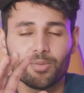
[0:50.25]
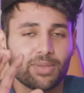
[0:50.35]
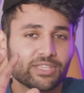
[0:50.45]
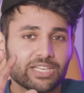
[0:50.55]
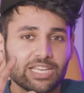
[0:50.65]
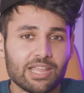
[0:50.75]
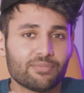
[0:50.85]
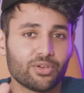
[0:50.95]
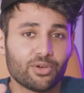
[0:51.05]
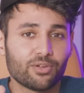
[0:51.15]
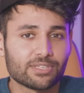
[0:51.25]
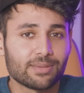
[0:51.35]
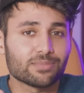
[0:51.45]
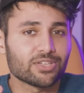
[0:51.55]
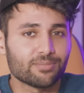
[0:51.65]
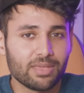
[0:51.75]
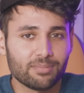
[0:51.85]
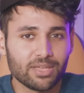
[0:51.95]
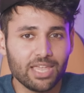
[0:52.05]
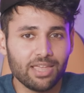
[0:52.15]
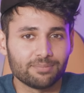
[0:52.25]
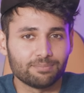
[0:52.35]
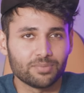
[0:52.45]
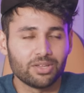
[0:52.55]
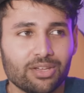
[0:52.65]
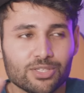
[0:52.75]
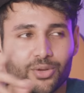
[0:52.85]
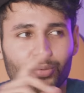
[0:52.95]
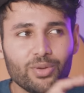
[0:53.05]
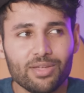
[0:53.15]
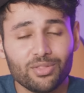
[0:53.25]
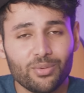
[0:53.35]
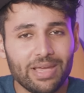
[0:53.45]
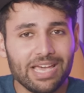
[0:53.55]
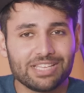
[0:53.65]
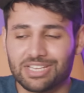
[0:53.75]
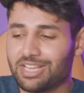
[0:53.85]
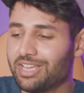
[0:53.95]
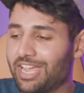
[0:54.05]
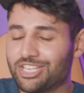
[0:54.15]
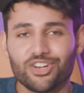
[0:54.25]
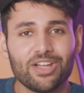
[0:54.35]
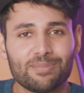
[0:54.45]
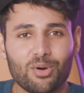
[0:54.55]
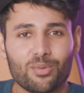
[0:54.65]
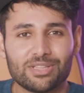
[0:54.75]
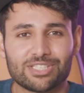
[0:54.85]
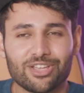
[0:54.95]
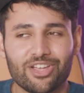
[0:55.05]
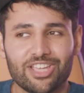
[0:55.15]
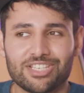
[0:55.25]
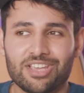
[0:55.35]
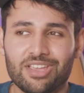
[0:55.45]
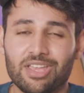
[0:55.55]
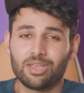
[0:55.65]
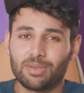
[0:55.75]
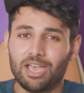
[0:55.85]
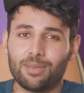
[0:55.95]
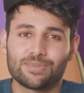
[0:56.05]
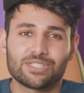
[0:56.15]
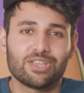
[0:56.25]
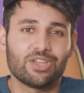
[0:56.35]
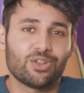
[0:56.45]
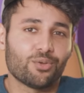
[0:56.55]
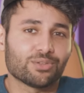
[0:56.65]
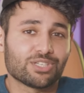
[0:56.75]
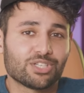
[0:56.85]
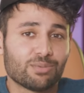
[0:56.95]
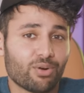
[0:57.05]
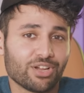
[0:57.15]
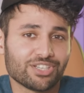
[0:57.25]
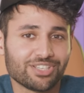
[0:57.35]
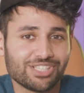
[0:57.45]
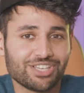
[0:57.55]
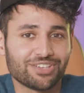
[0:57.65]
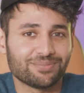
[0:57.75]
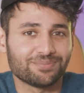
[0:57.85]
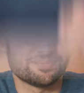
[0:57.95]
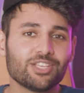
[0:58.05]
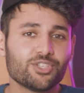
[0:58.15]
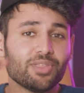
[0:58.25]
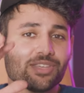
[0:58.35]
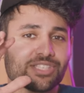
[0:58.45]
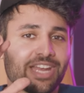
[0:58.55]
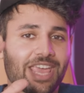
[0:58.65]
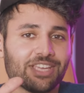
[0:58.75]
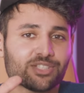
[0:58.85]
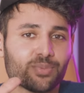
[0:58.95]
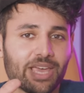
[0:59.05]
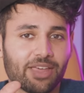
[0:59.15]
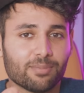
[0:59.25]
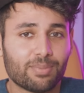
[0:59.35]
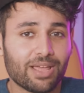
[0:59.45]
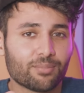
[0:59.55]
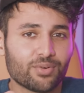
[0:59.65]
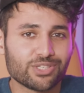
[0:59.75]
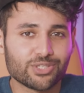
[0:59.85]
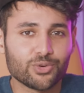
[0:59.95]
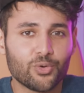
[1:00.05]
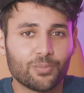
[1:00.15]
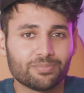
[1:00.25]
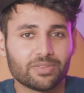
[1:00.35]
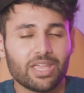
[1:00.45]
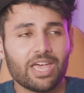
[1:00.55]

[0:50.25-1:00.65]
we basically never heard of Samsung Beam again. So even though it had a giant bulb inside, perhaps not such a bright idea. In 2008, we had the BlackBerry Storm,